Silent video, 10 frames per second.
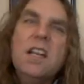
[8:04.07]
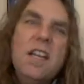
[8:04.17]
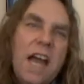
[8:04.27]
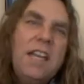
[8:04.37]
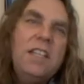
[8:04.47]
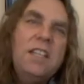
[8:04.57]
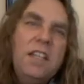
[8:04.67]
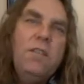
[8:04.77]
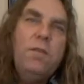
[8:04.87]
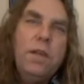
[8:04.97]

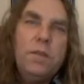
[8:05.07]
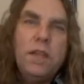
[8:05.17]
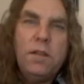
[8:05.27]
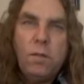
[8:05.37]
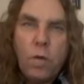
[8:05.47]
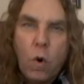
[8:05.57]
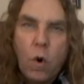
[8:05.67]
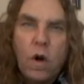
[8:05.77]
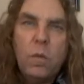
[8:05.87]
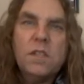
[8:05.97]

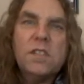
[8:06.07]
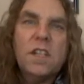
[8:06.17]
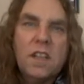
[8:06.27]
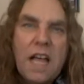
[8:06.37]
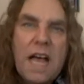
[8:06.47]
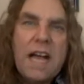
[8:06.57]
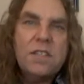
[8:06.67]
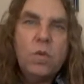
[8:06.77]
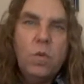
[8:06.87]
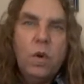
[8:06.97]
1954 was the
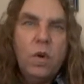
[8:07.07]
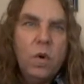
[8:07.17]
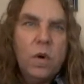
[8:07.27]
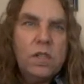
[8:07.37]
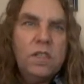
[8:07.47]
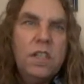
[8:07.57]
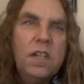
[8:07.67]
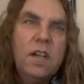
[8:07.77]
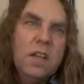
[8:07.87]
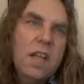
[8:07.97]
last wood horse
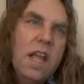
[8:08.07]
year,